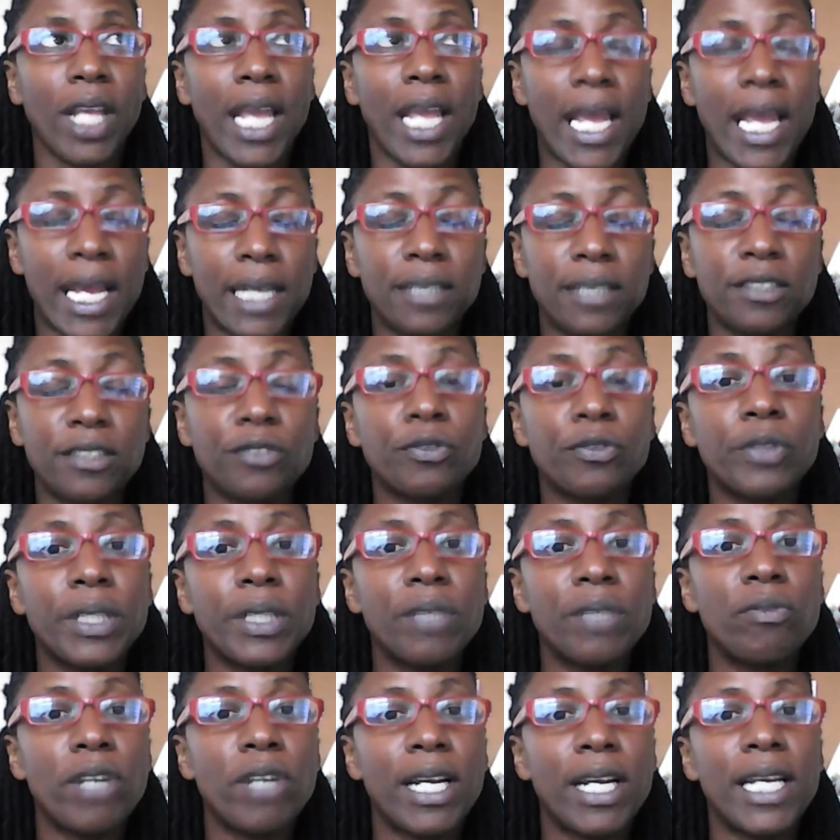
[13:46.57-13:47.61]
eggs, free
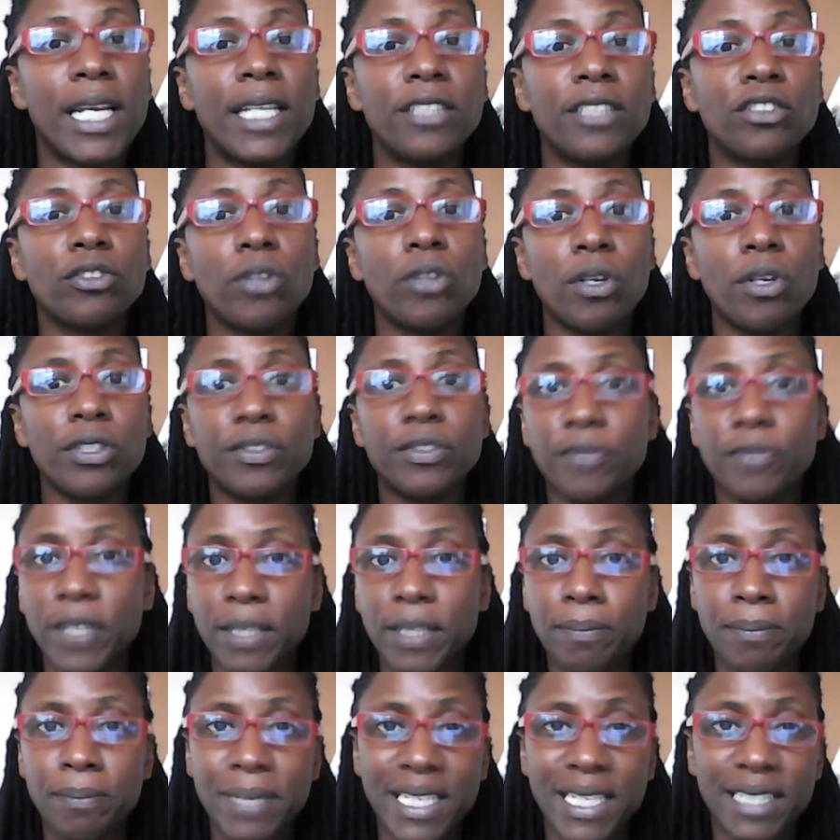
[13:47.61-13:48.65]
range, grass
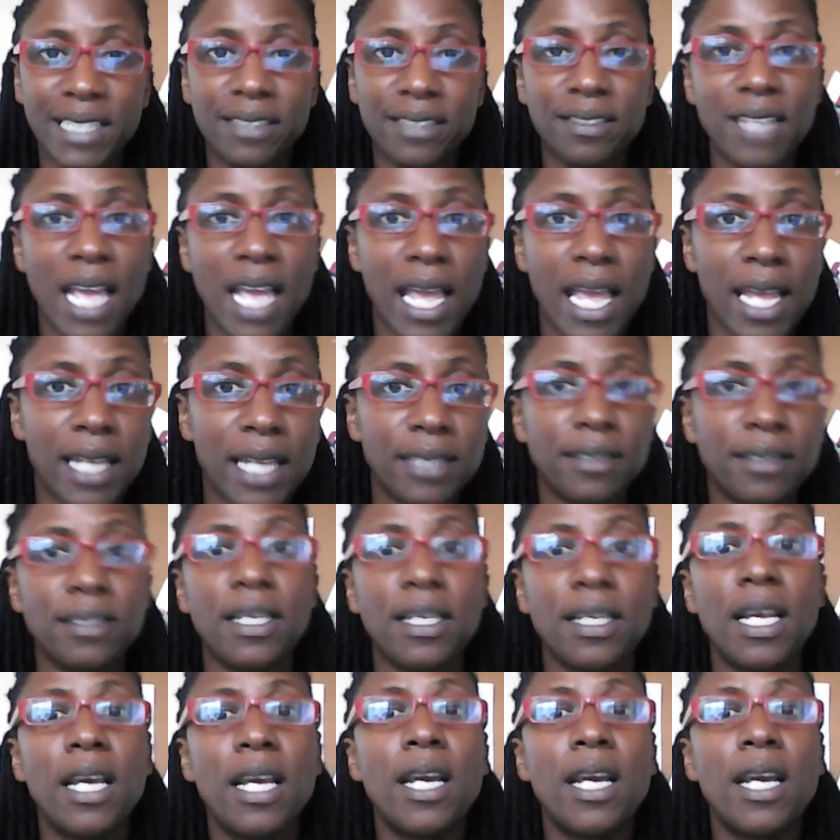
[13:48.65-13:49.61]
fed meats, eggs.